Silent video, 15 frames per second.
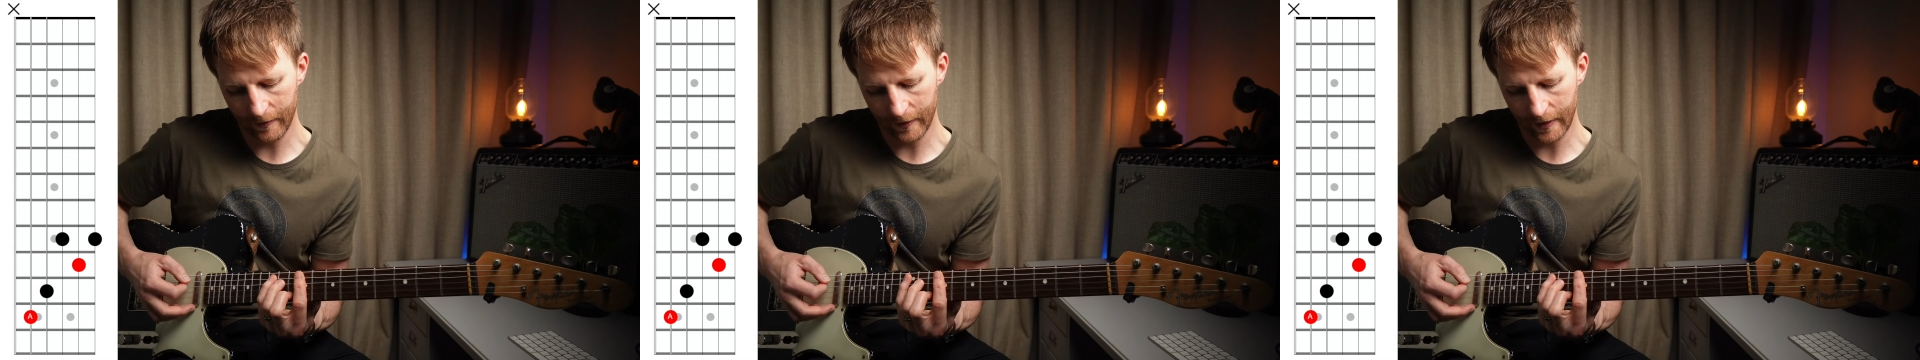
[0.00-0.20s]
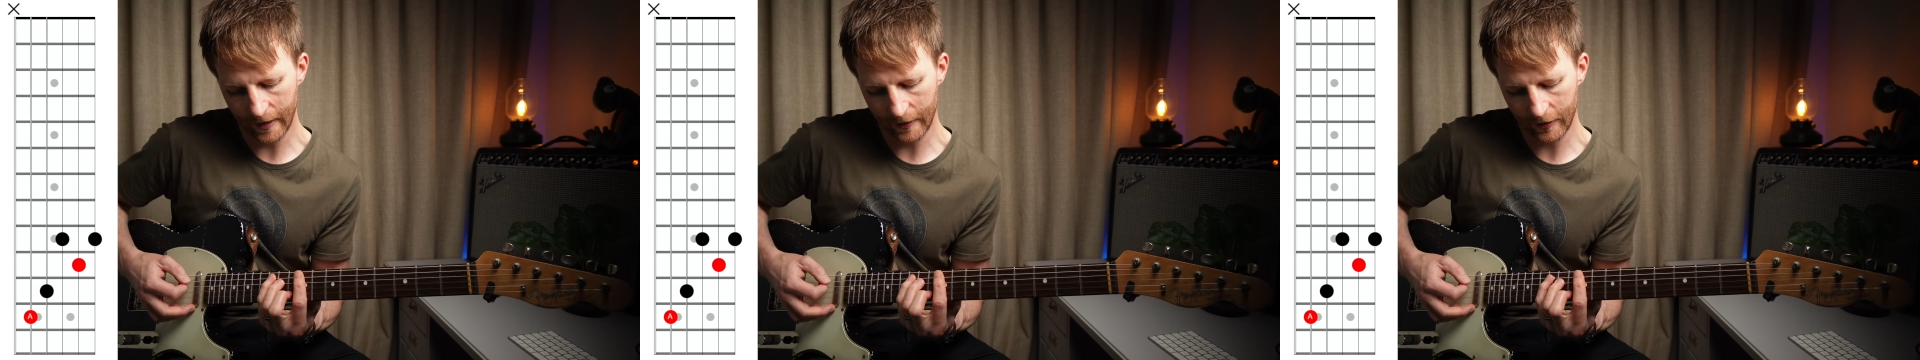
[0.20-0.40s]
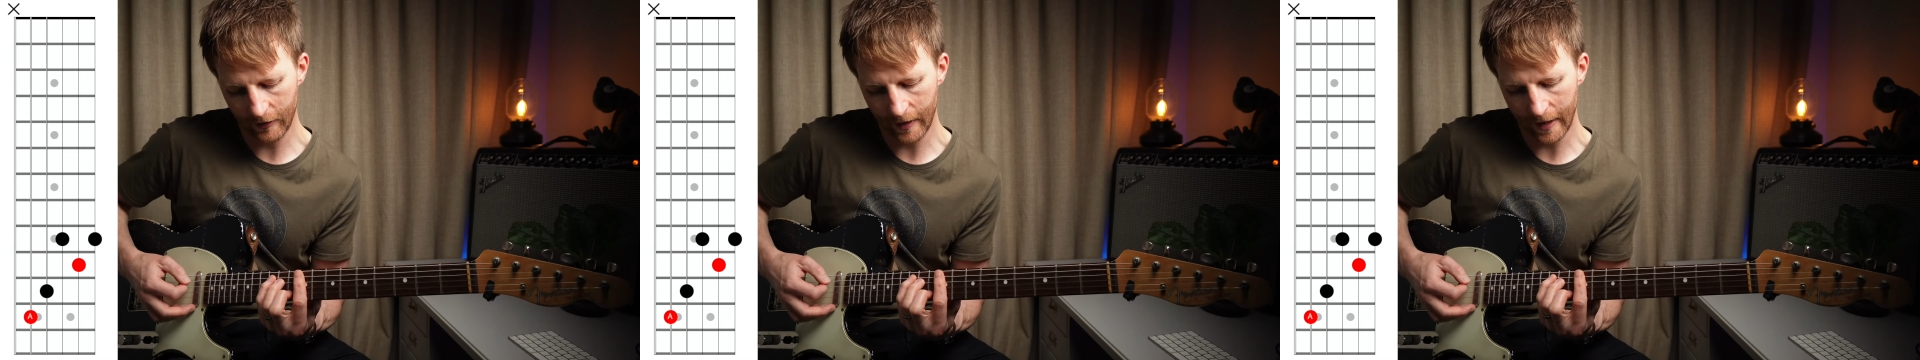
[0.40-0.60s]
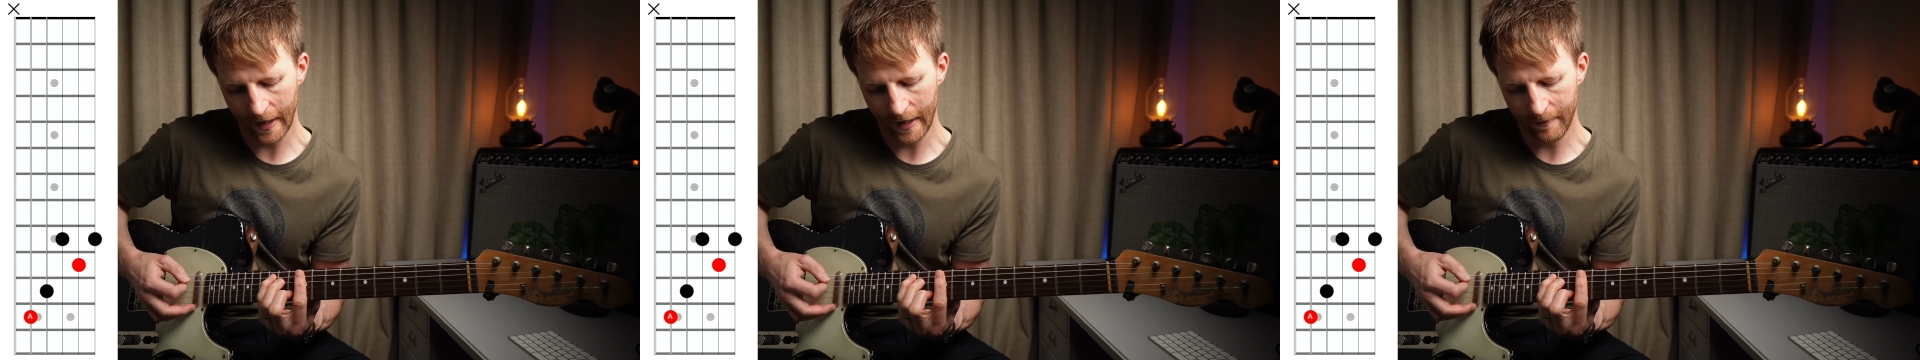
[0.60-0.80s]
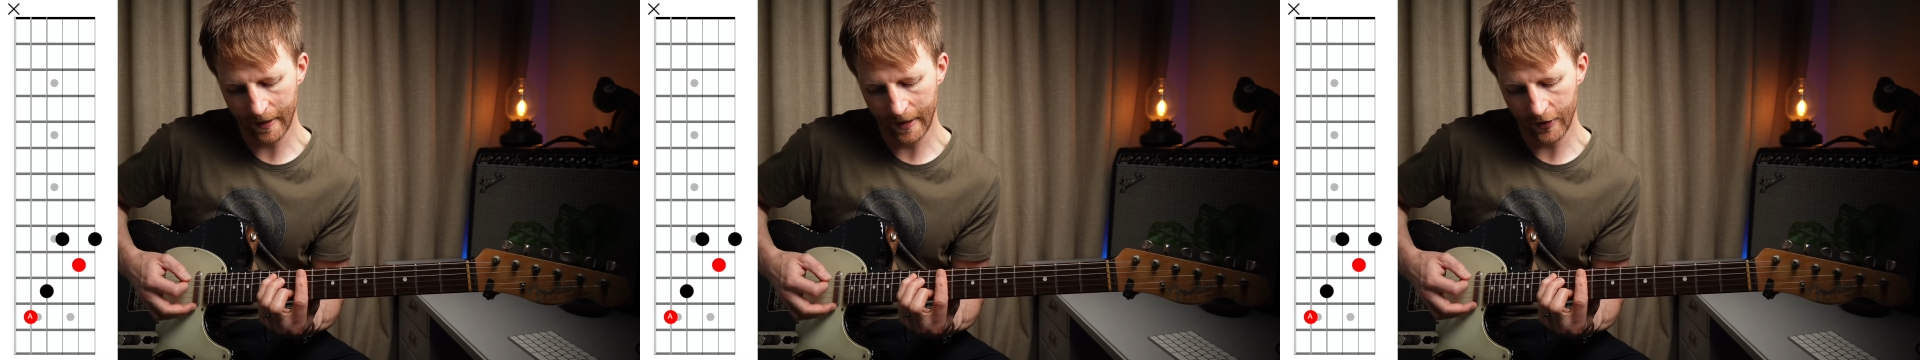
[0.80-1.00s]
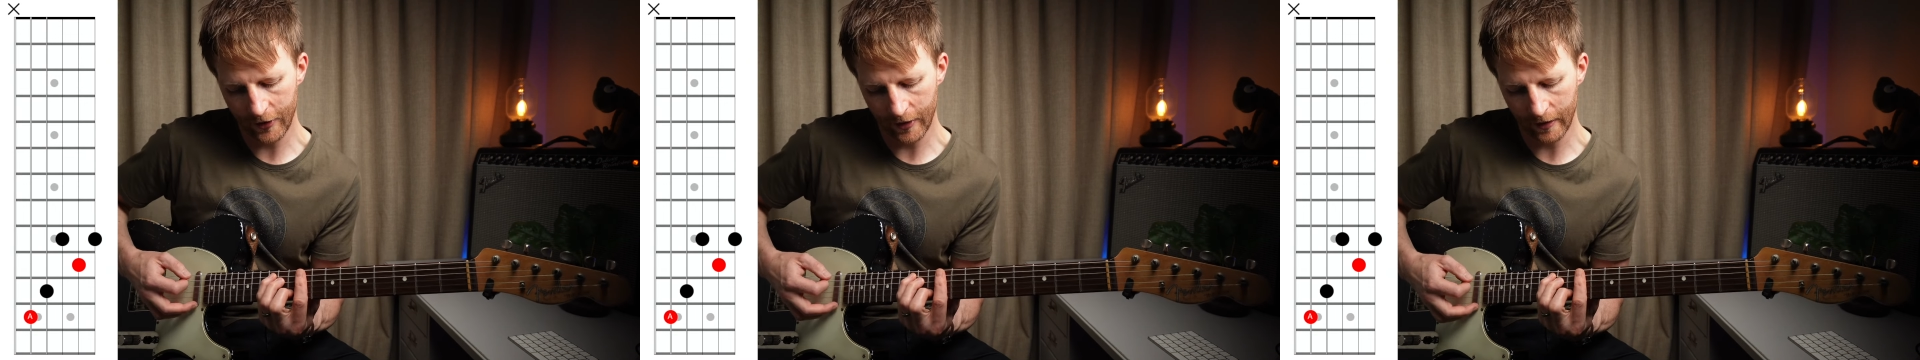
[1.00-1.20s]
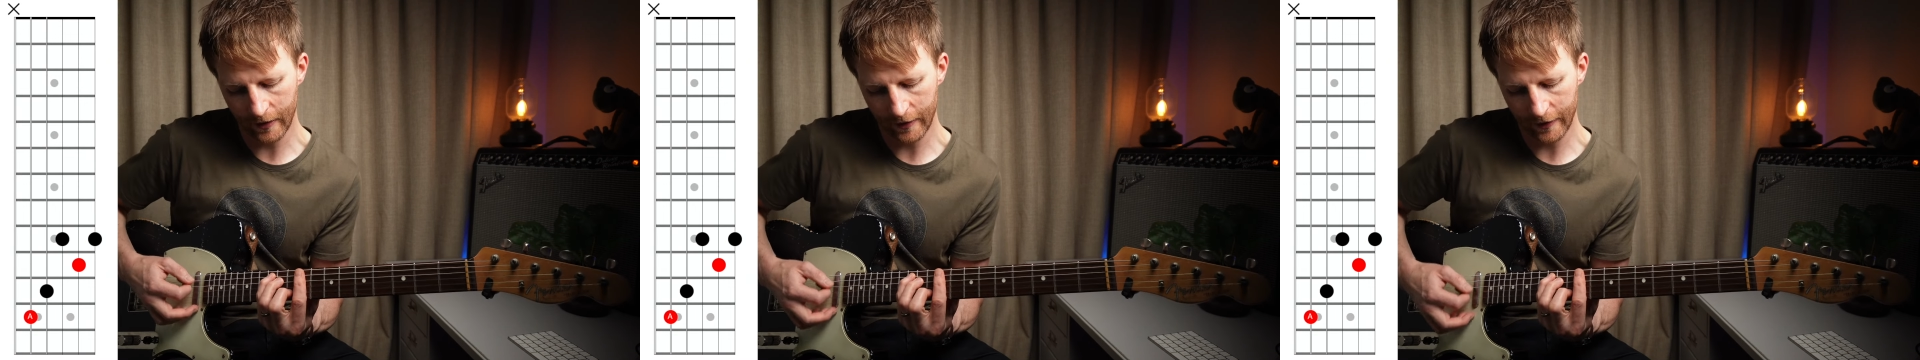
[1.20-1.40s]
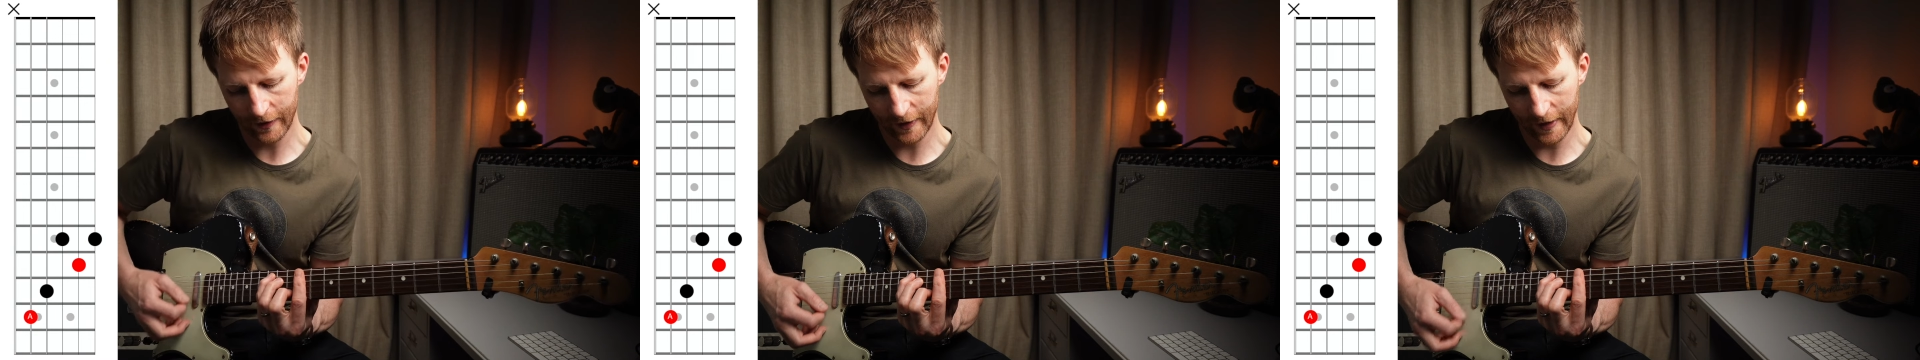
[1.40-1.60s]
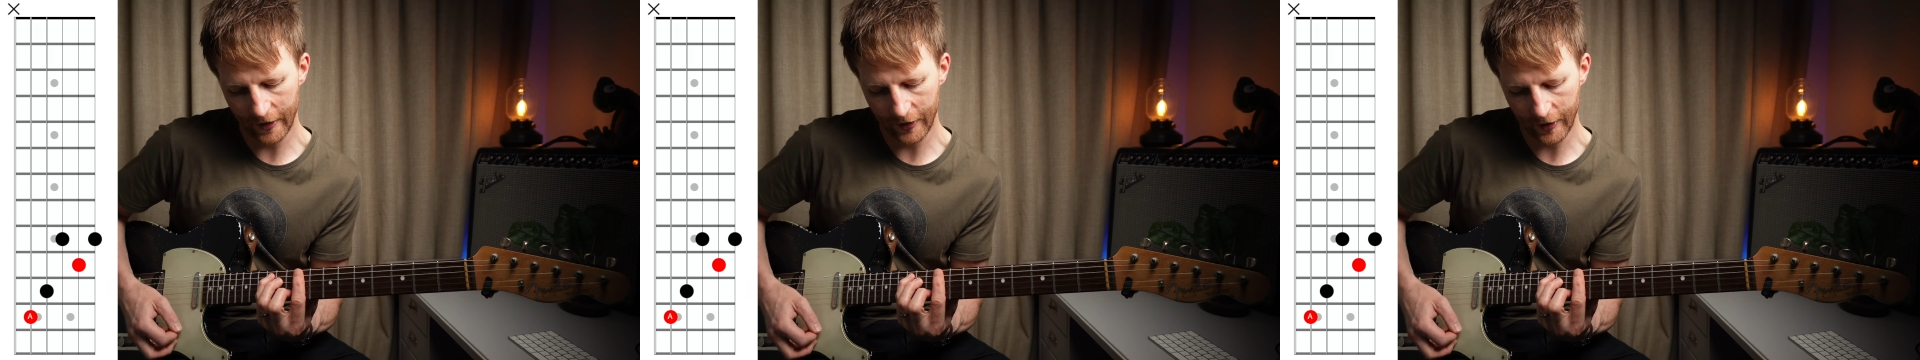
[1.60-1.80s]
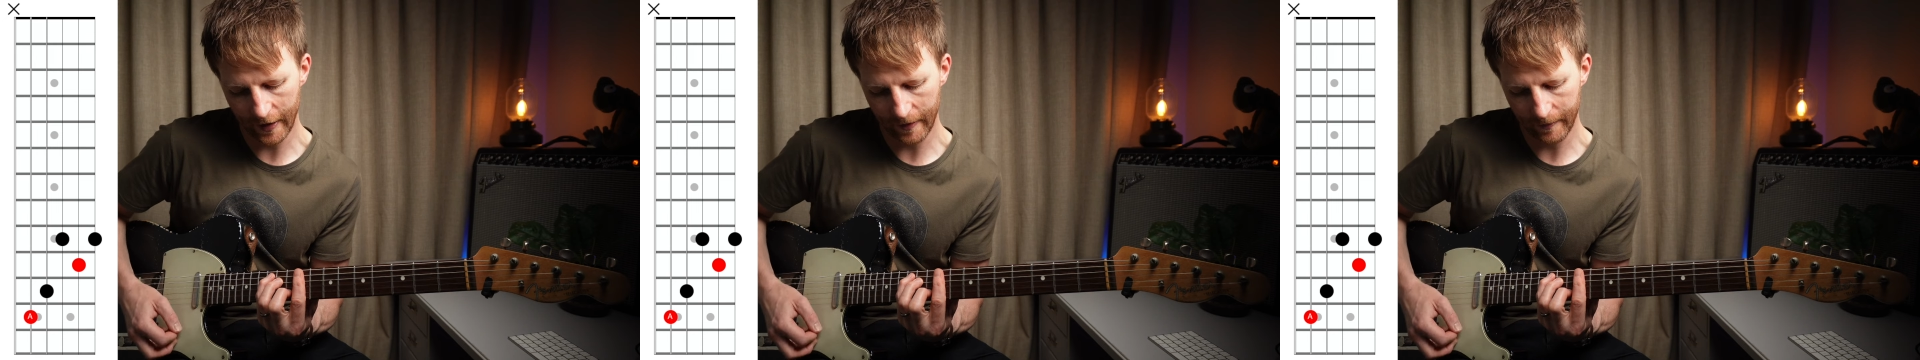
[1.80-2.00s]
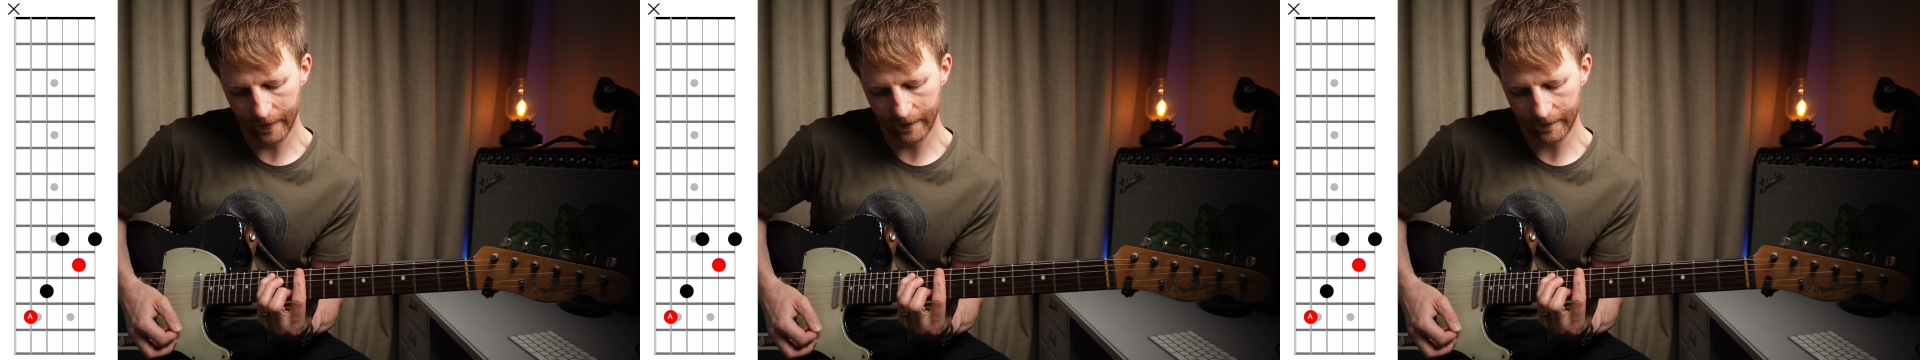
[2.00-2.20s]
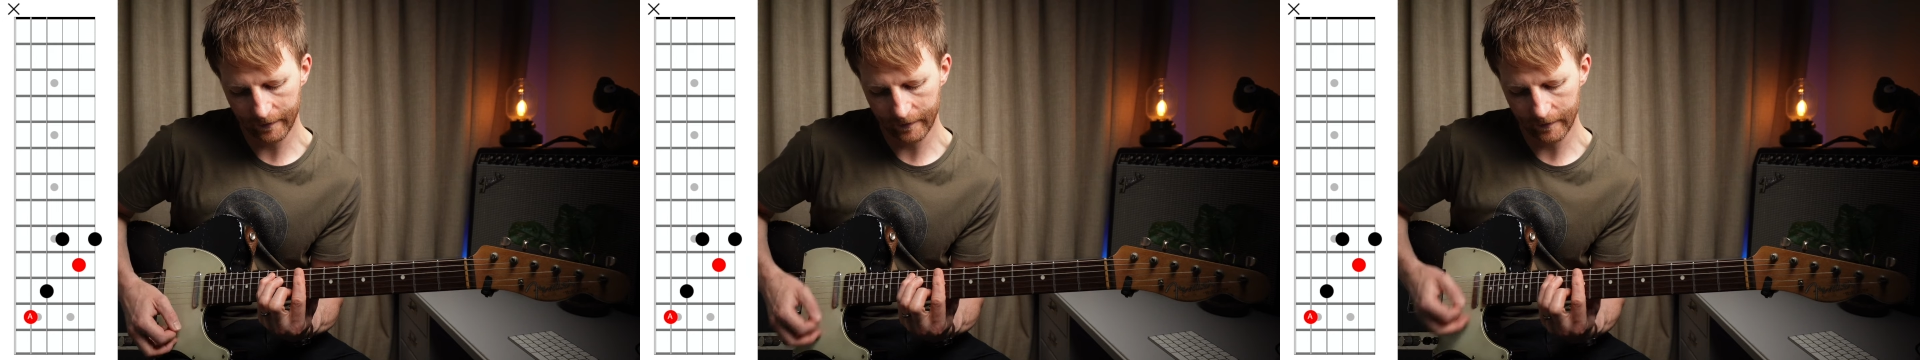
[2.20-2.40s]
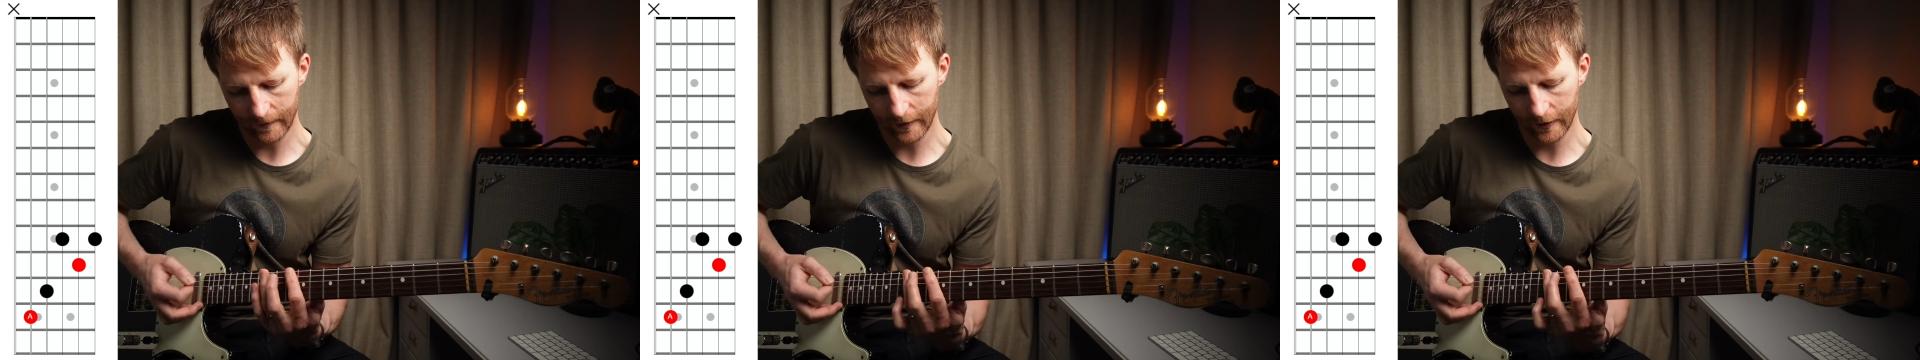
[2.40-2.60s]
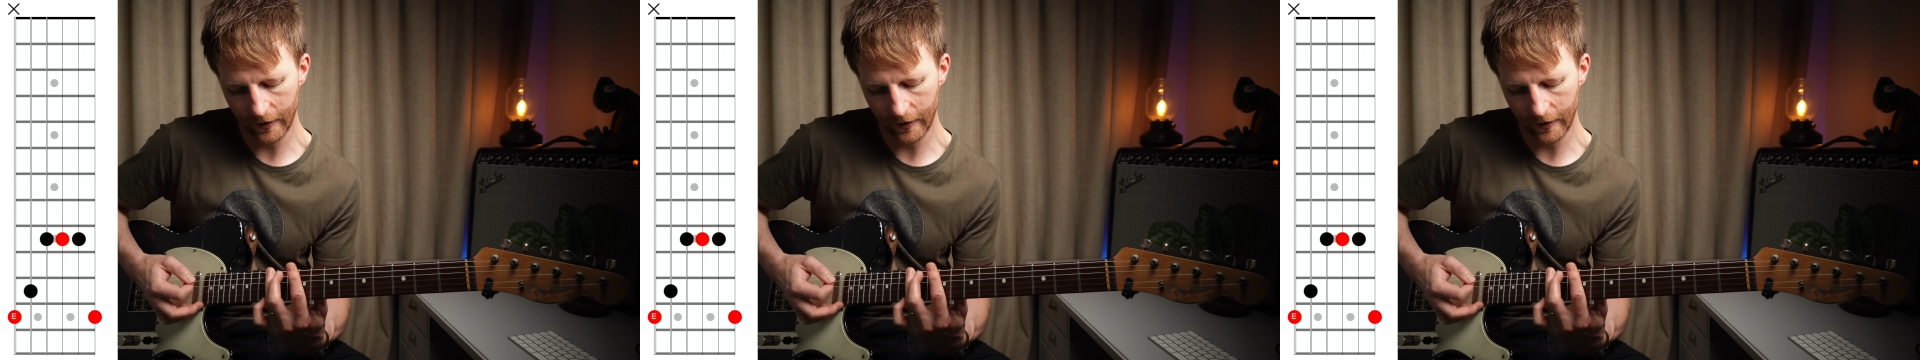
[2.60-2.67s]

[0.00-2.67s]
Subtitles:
So that's our A major, E shape.